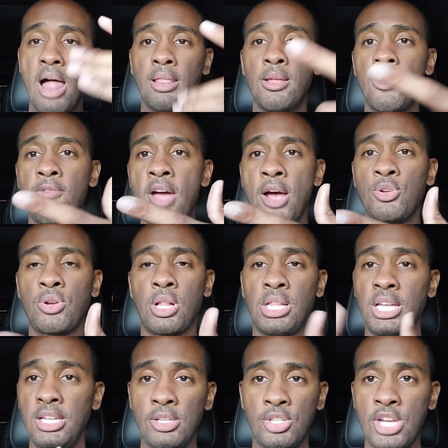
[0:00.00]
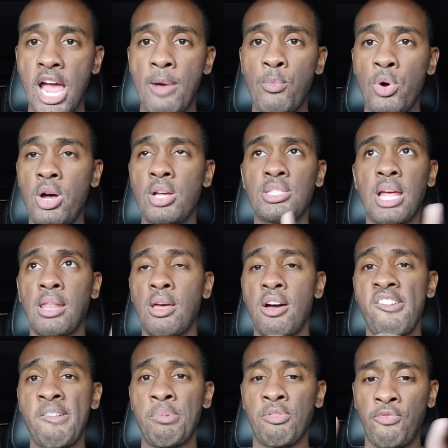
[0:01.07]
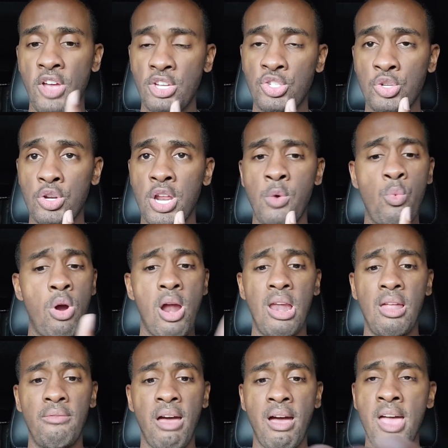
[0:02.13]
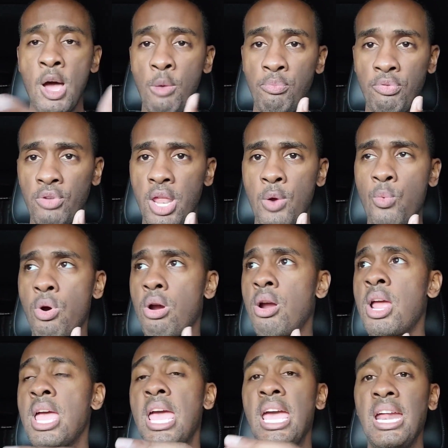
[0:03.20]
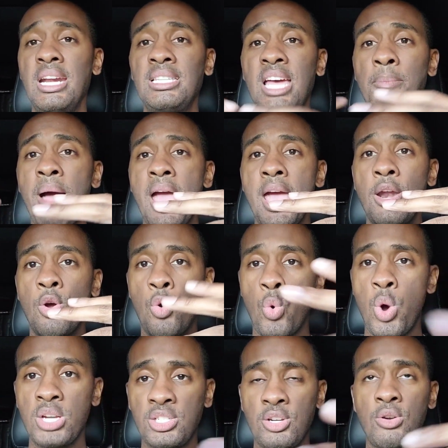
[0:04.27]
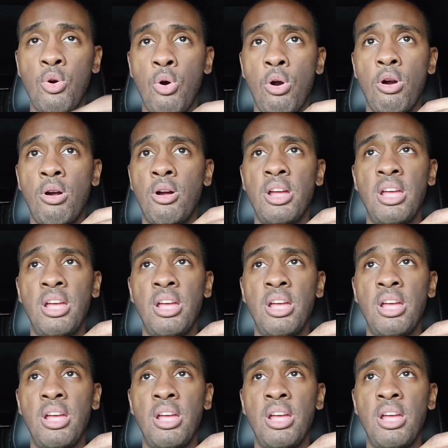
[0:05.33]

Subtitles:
I love how clean the shop was. I love how professional they were. I love how helpful they were. Anytime I had a question, or